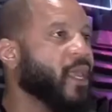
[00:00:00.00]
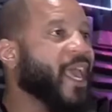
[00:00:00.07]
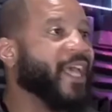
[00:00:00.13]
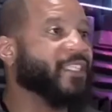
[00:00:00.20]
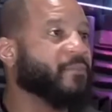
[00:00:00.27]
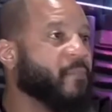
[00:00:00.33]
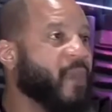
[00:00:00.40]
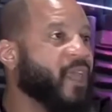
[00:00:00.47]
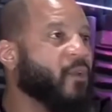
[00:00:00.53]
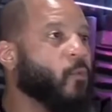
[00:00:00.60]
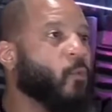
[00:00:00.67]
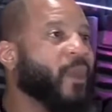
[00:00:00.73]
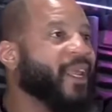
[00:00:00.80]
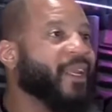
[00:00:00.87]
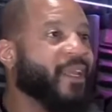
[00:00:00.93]
As men,
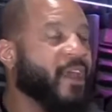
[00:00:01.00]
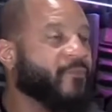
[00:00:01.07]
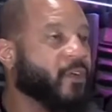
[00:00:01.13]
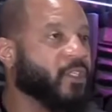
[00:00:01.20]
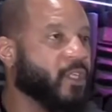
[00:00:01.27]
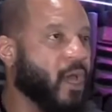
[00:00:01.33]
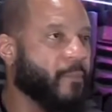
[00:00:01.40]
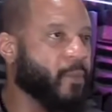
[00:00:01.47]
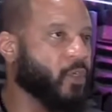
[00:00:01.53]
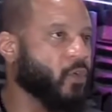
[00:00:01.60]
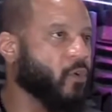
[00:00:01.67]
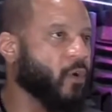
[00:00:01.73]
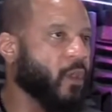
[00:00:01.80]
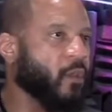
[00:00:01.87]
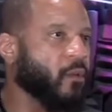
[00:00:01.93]
we never stop
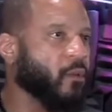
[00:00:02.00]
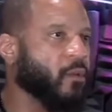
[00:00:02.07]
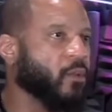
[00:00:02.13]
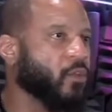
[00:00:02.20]
maturing,